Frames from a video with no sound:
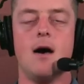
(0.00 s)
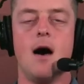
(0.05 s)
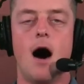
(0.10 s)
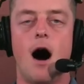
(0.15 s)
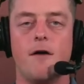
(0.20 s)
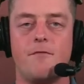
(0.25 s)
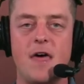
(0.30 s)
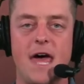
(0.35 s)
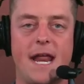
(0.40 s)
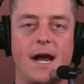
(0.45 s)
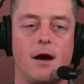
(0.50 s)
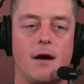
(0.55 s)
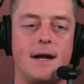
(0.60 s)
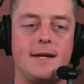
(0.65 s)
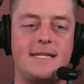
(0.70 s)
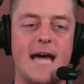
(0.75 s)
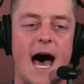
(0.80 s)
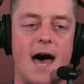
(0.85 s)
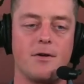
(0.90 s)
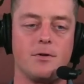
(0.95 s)
of that Aaron
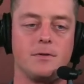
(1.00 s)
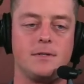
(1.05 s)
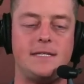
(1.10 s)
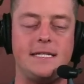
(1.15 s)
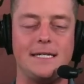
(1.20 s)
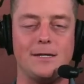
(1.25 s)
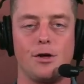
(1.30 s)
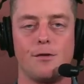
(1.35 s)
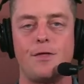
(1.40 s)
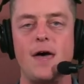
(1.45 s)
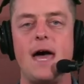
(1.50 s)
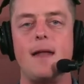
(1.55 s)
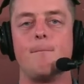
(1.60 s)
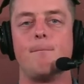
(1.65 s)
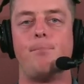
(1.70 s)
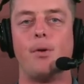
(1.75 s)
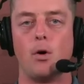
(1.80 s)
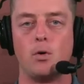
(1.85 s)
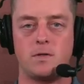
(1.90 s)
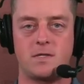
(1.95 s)
Donald deal that
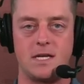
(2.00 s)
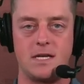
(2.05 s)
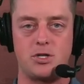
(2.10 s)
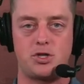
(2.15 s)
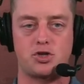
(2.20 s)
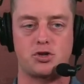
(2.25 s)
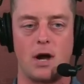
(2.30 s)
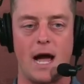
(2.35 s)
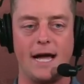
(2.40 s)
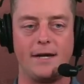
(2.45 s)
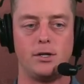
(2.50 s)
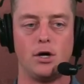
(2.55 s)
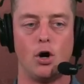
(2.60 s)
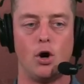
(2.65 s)
Bosa is trying to